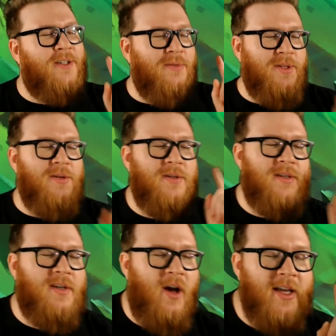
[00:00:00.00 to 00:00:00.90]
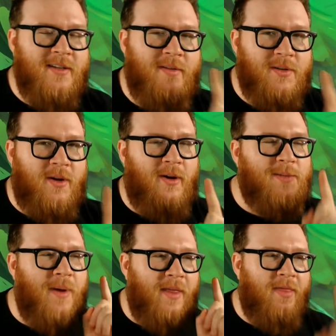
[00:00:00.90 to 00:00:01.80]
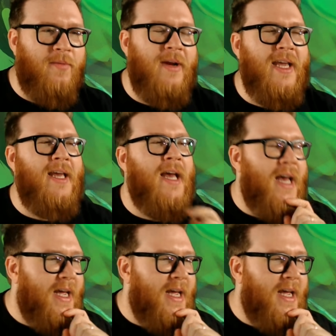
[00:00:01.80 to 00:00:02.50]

you reduce the cost of those cards by three.